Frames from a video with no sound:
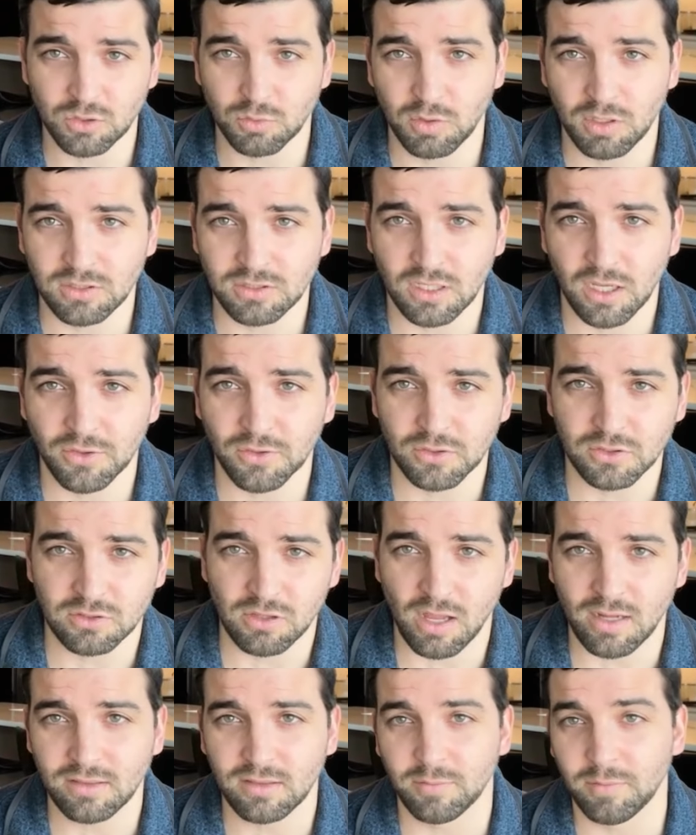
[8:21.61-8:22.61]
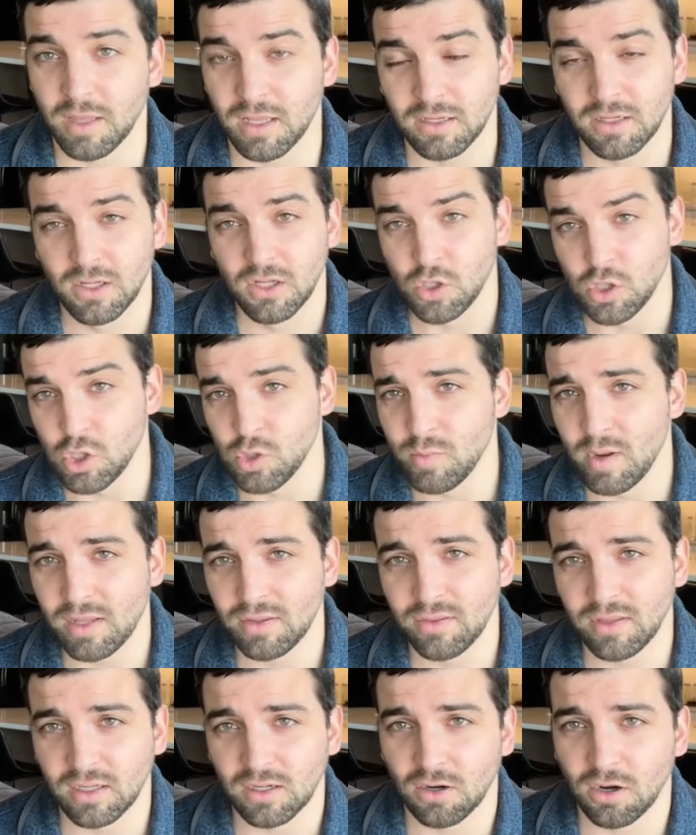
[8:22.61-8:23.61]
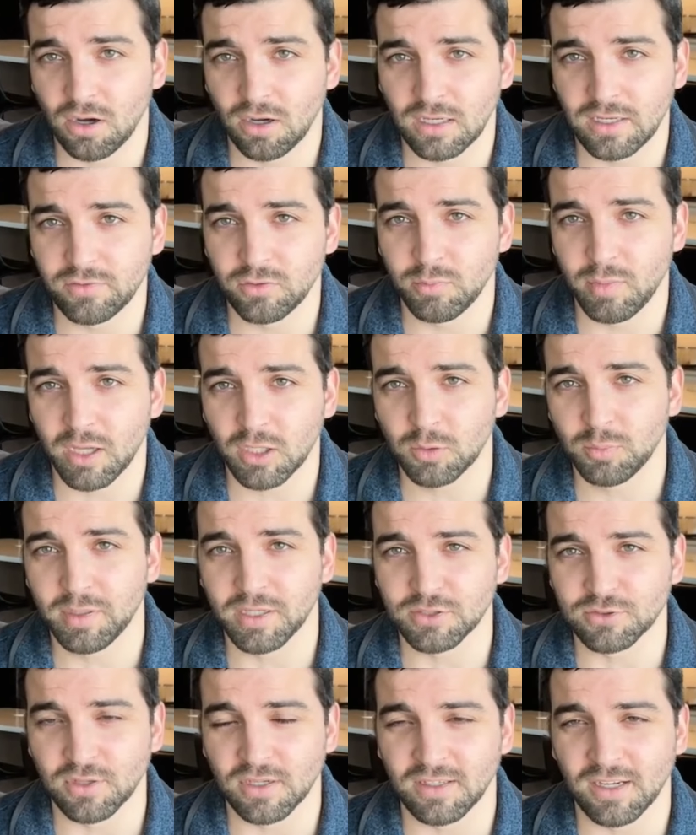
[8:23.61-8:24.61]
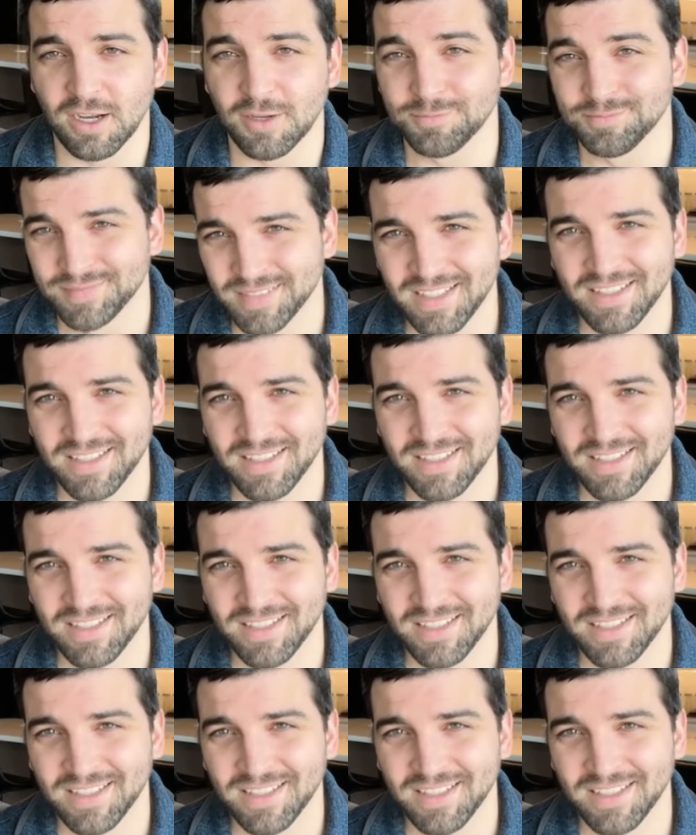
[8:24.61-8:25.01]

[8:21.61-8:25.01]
as well as others like them that you may think are even better picks right now.